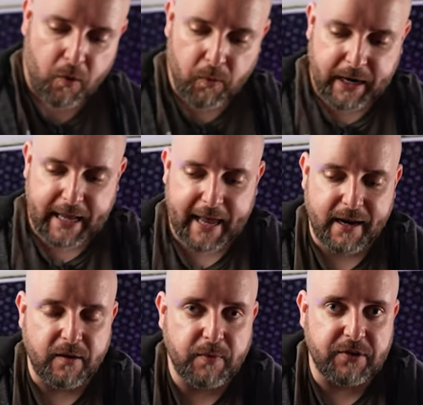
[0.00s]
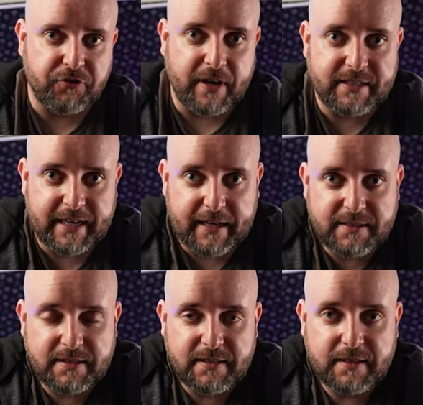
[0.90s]
we're gonna hit it with a stress
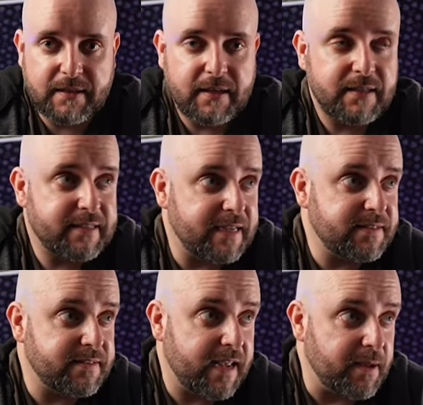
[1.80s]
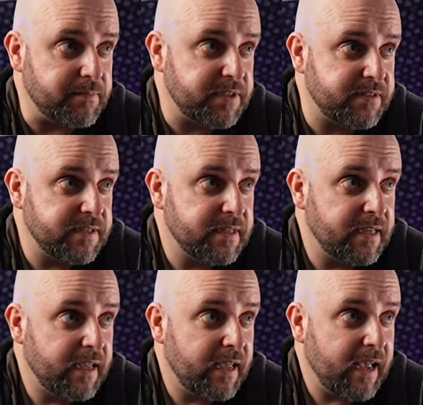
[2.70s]
test, test the temps,
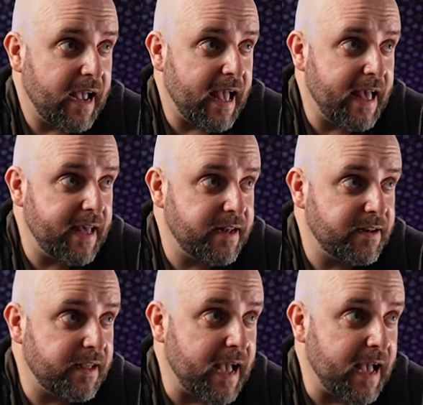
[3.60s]
and